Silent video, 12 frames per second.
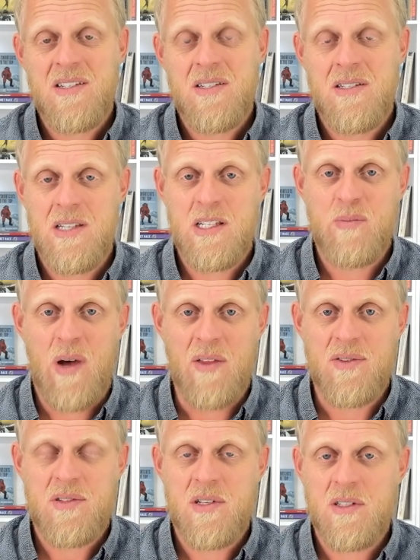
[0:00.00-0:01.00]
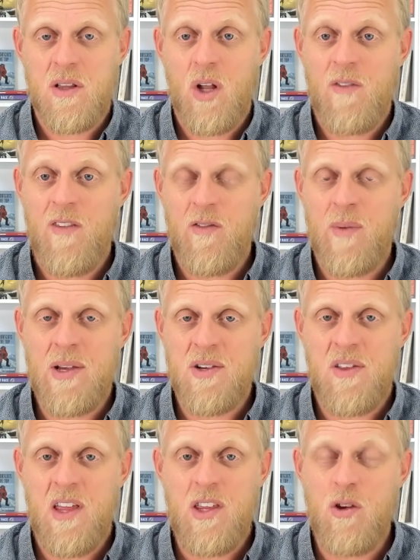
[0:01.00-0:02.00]
six months. There's a lot of
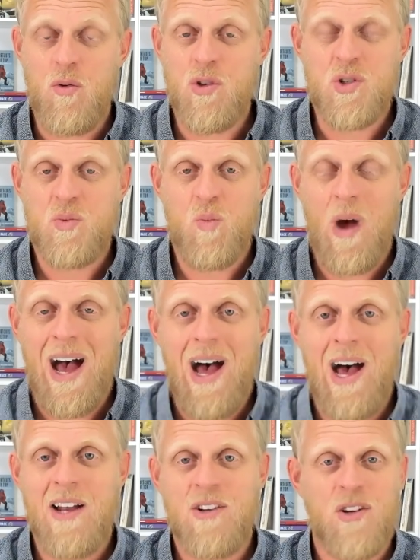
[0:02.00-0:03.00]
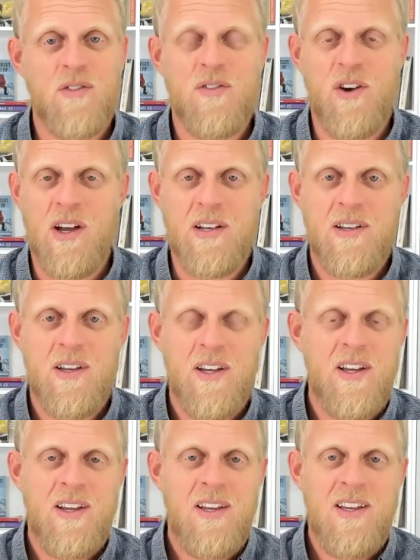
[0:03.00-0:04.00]
information there that you just aren't going to find
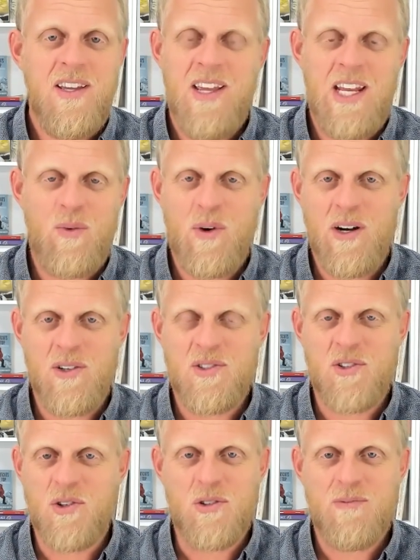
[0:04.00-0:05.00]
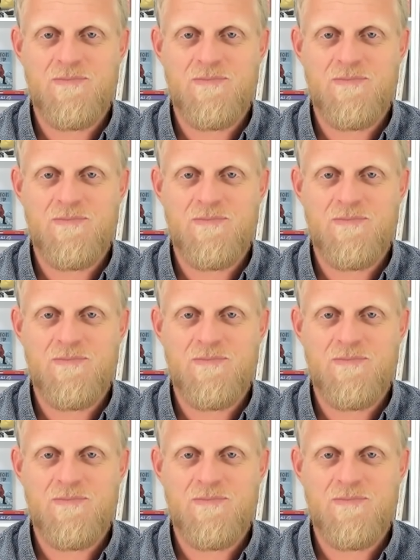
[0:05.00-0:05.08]
anywhere else at all.